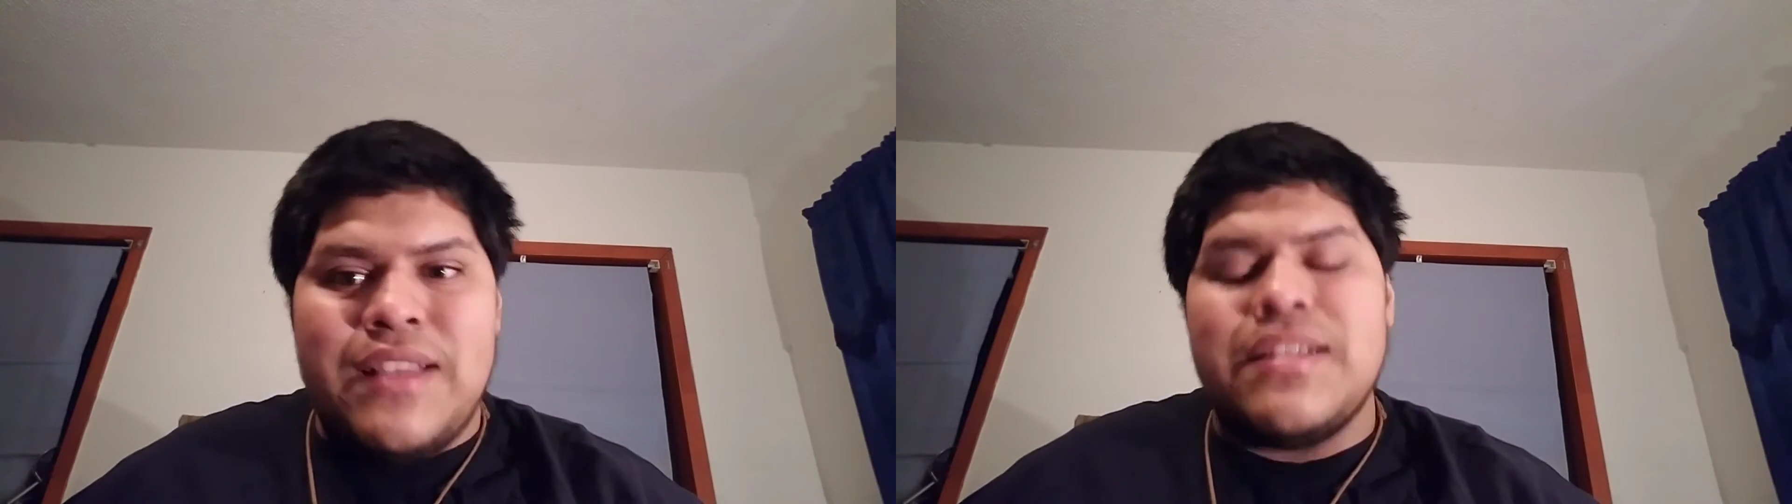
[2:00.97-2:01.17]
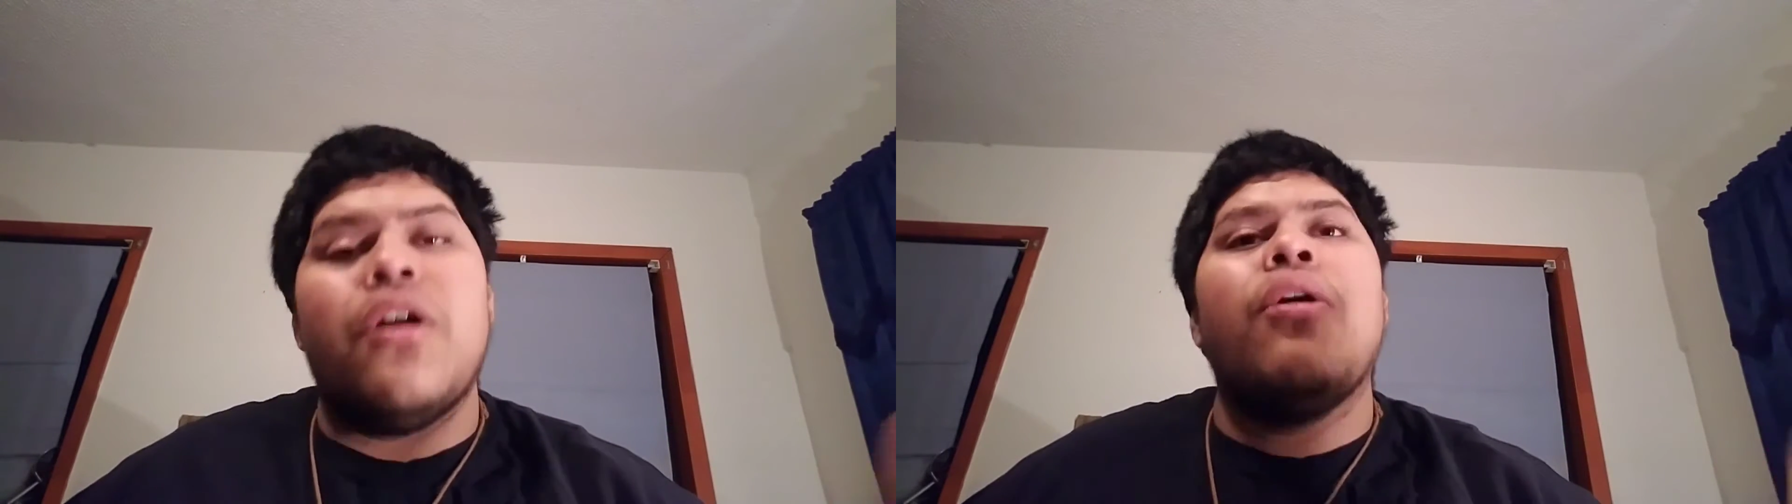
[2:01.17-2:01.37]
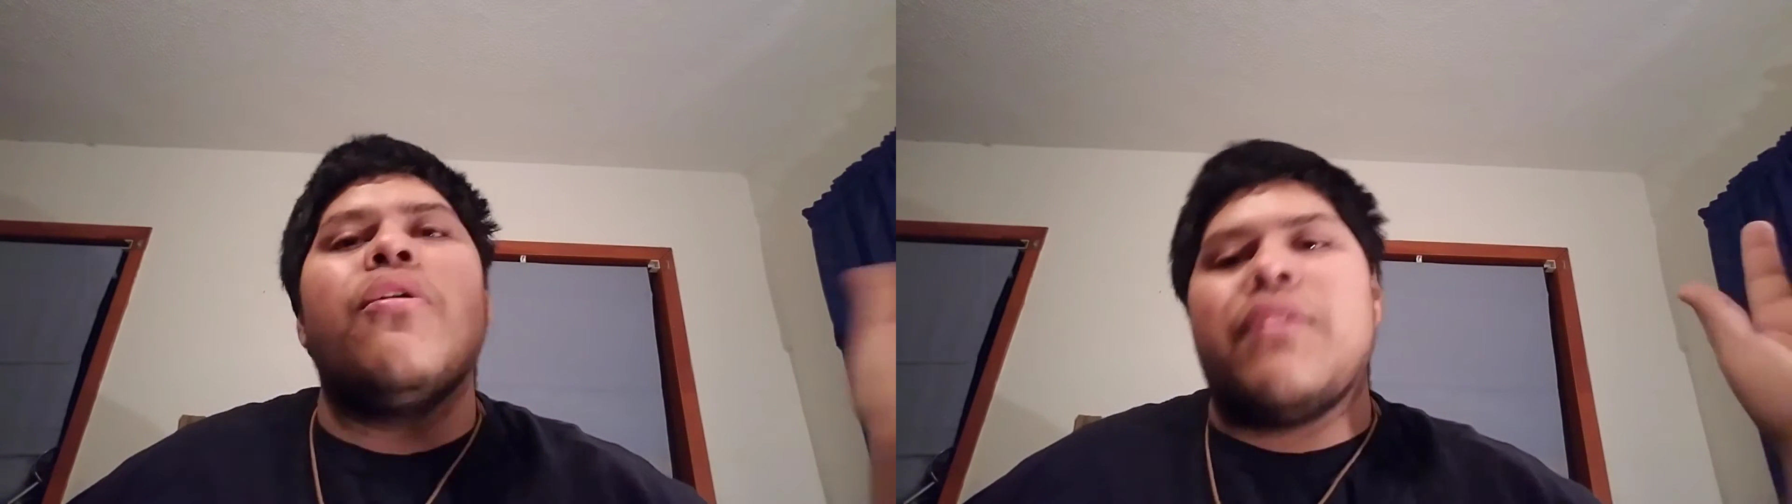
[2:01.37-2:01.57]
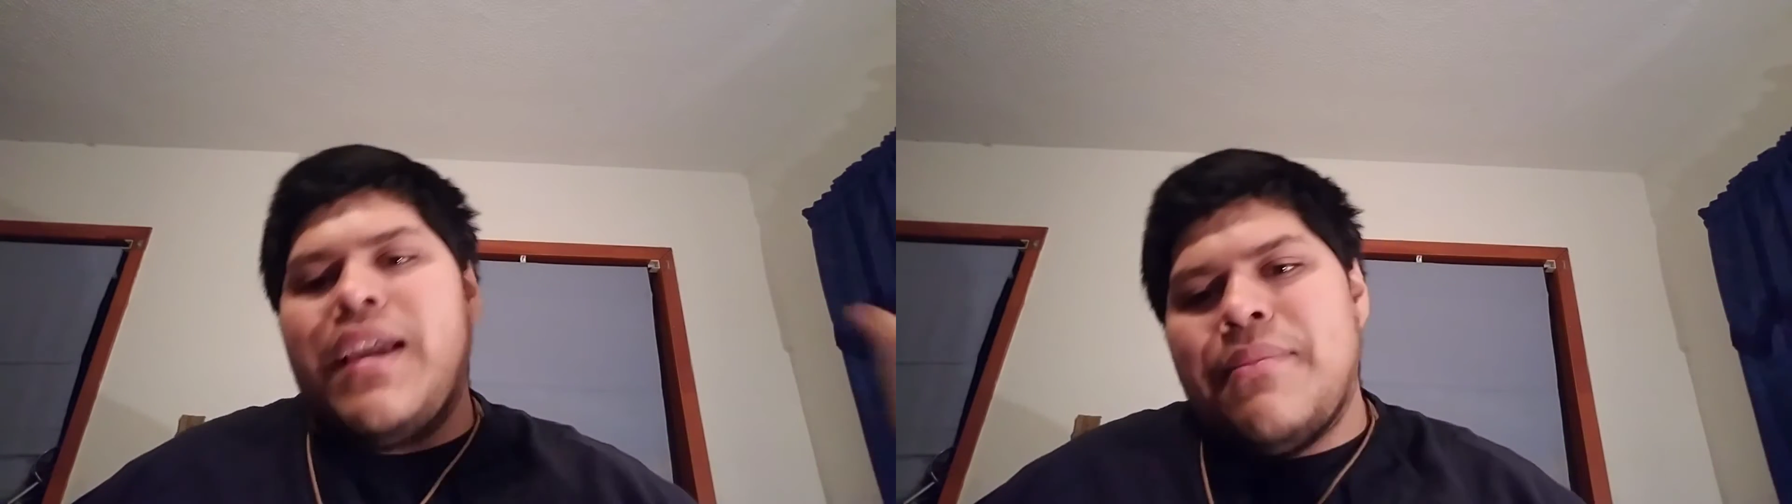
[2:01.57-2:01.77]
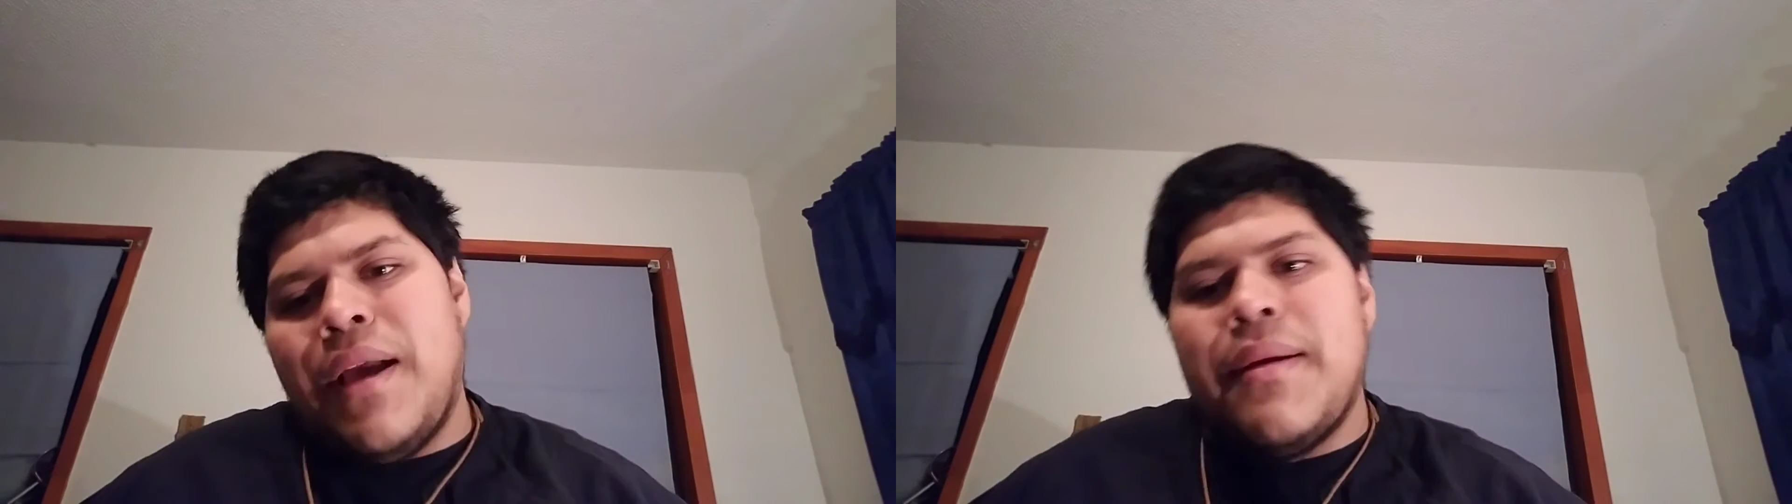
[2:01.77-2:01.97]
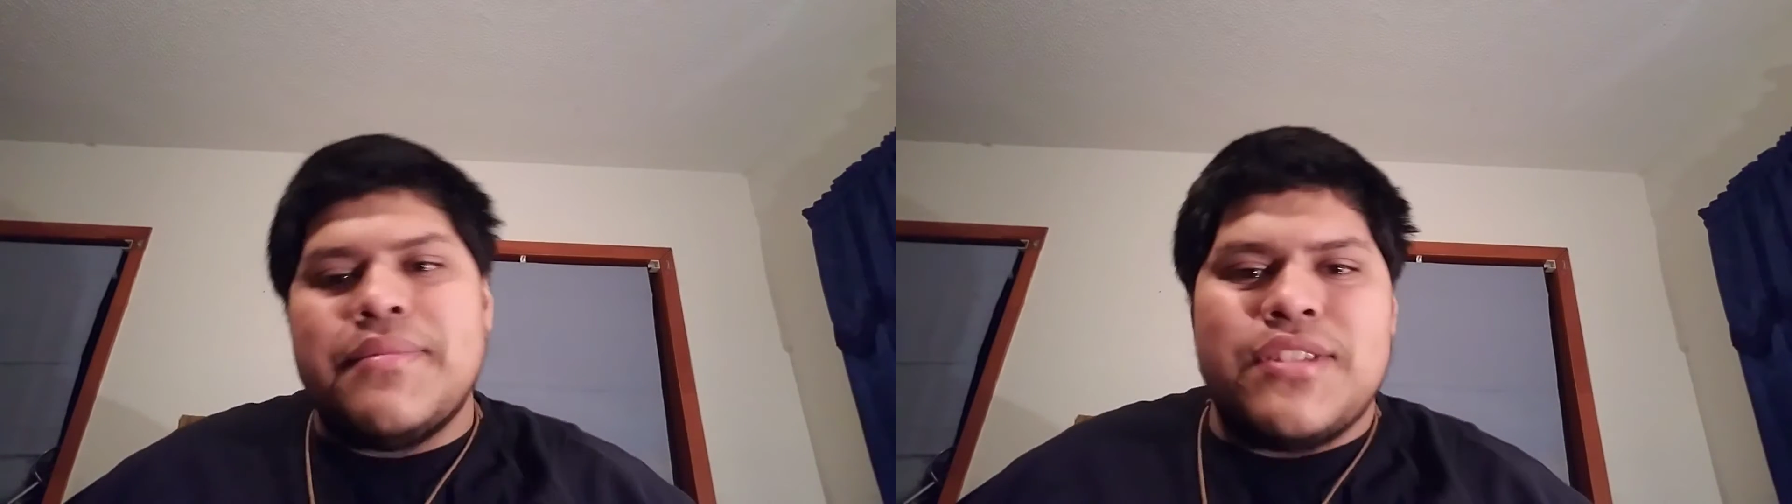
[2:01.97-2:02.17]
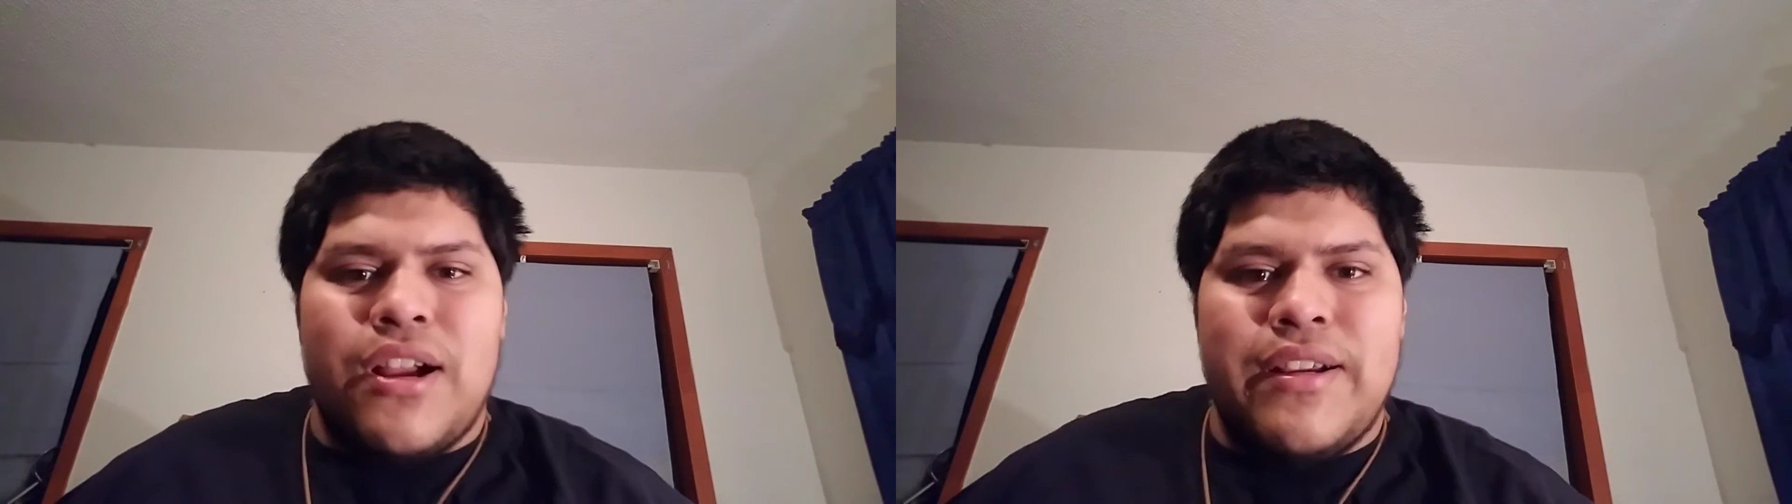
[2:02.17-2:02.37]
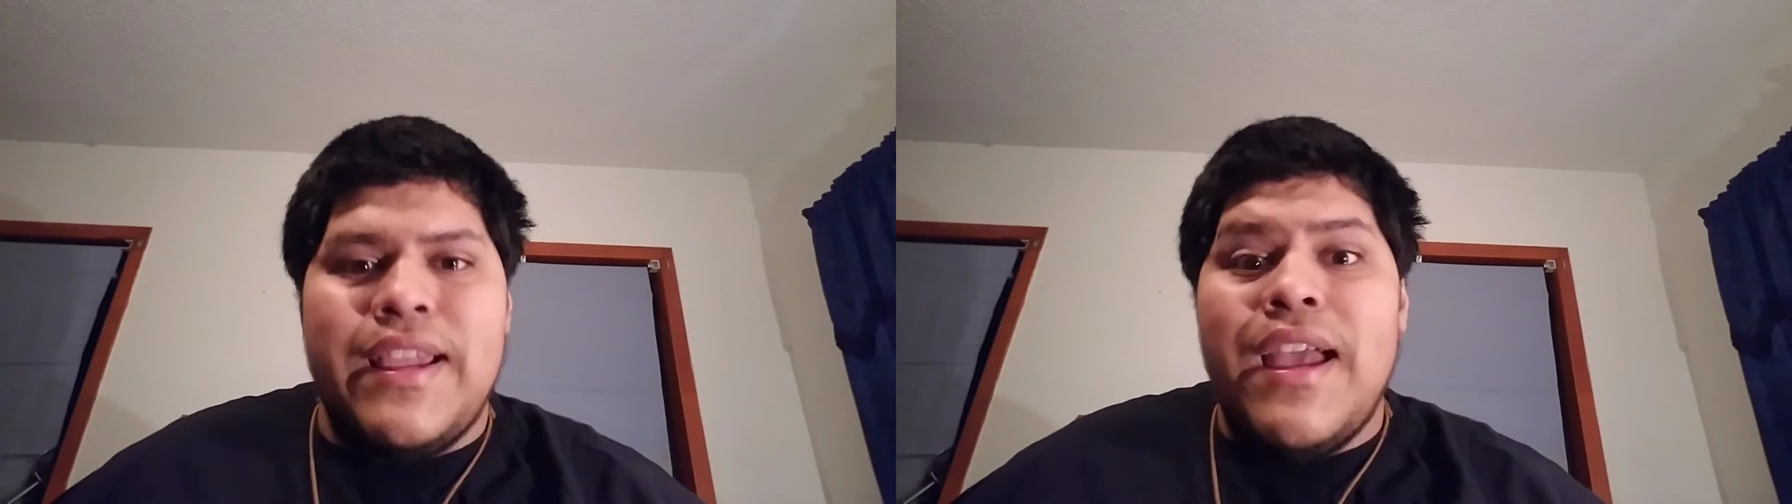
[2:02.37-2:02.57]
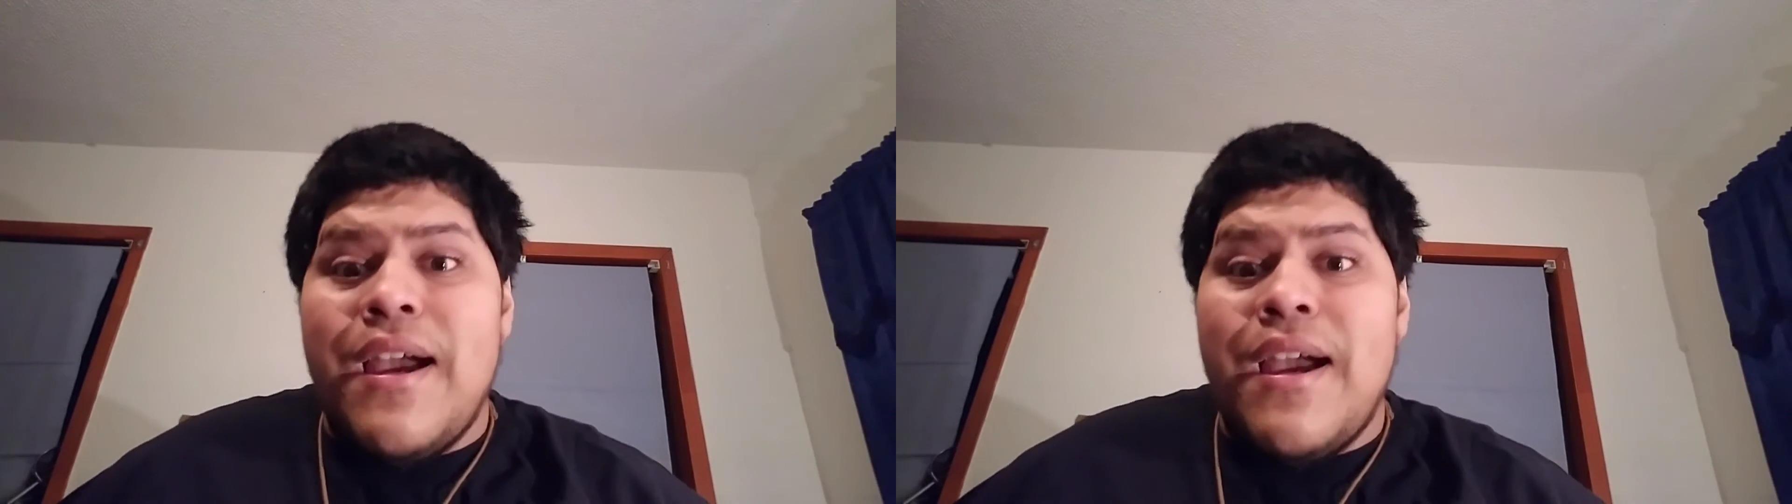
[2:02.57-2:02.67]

He's like, oh, okay, ma'am, I'm sorry.